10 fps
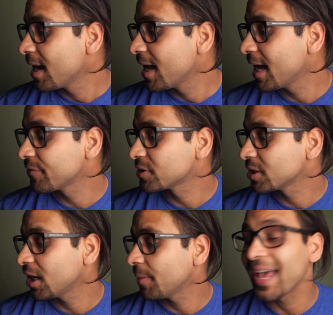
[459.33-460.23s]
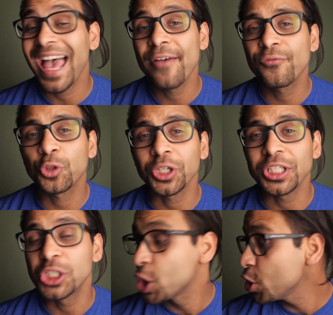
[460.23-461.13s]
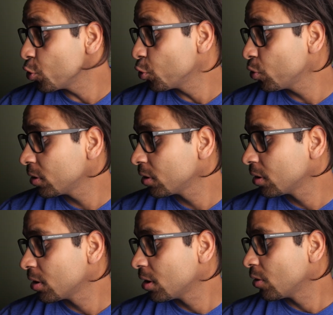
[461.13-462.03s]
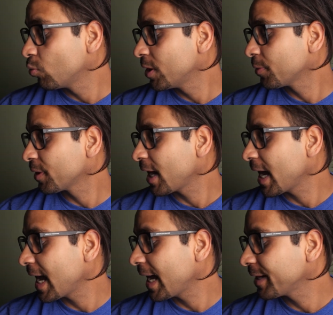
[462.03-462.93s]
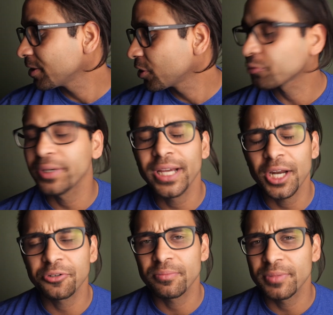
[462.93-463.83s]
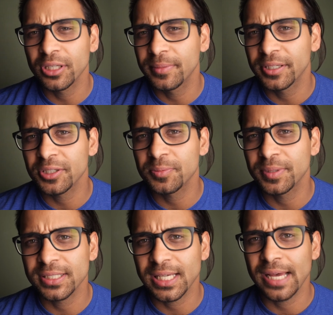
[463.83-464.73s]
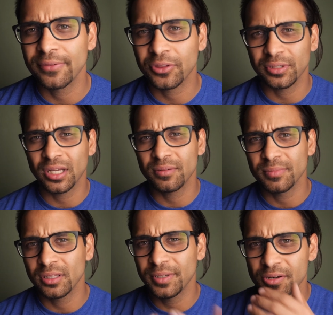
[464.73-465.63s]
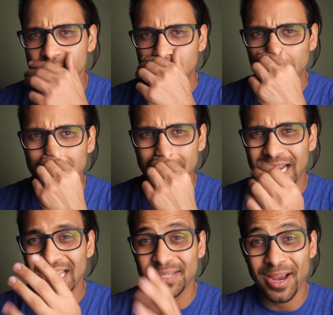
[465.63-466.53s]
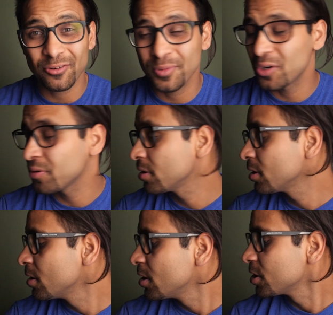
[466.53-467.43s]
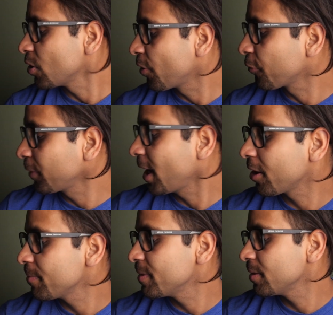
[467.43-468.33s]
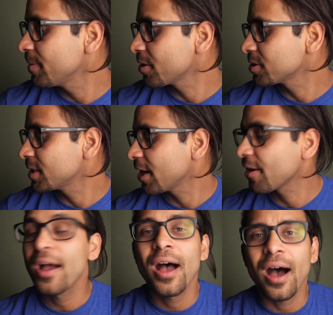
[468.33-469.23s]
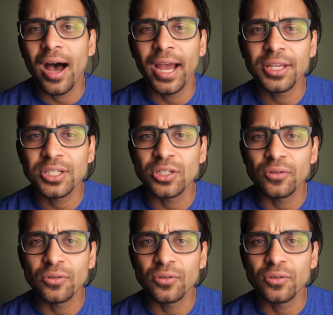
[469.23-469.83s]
f-stop f32. We were at 300 millimeters because I have a 300 millimeter zoom lens that has a macro mode. So 300 millimeters there, ISO